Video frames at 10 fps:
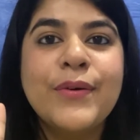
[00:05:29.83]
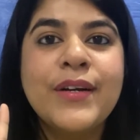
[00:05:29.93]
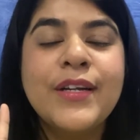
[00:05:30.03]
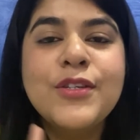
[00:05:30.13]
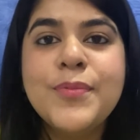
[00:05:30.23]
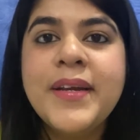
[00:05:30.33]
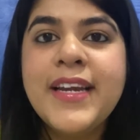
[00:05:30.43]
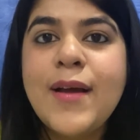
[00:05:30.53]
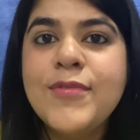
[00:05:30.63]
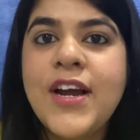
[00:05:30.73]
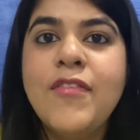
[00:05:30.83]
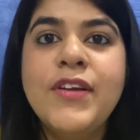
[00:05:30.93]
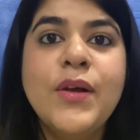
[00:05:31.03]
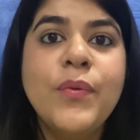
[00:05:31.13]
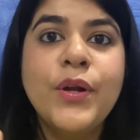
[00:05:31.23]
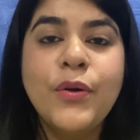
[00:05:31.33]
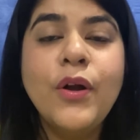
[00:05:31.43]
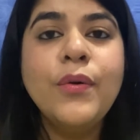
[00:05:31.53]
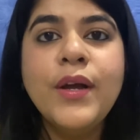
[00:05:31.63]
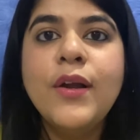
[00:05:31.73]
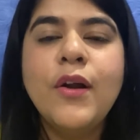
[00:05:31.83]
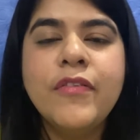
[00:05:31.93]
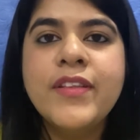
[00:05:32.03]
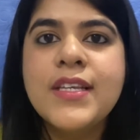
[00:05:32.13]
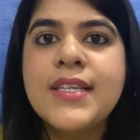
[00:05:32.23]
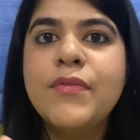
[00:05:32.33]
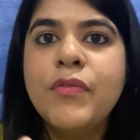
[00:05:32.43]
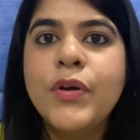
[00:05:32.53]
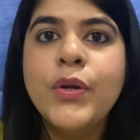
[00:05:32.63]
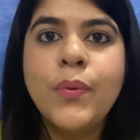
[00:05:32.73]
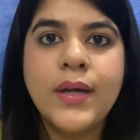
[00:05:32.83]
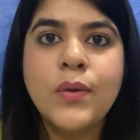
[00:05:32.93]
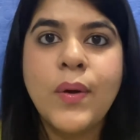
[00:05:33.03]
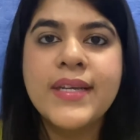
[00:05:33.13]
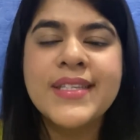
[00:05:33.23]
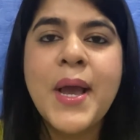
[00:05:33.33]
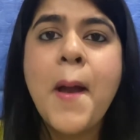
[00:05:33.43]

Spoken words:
consuming time traveling, we're not doing a lot of things that we would do otherwise.